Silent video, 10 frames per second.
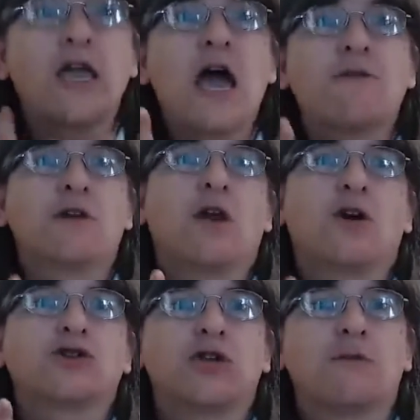have a
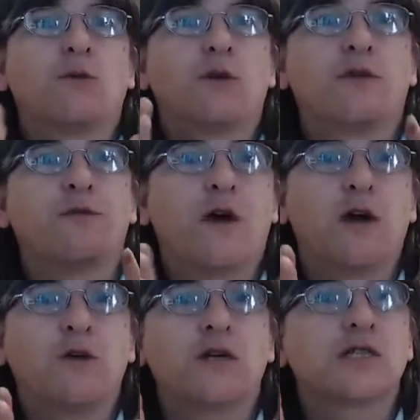lot of trouble with the
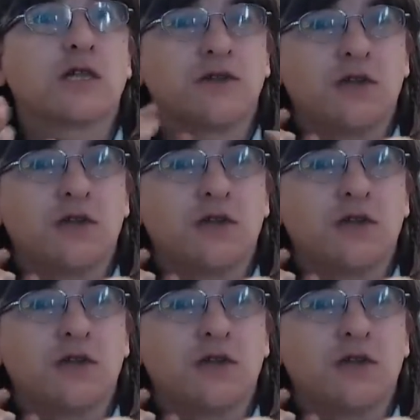focus and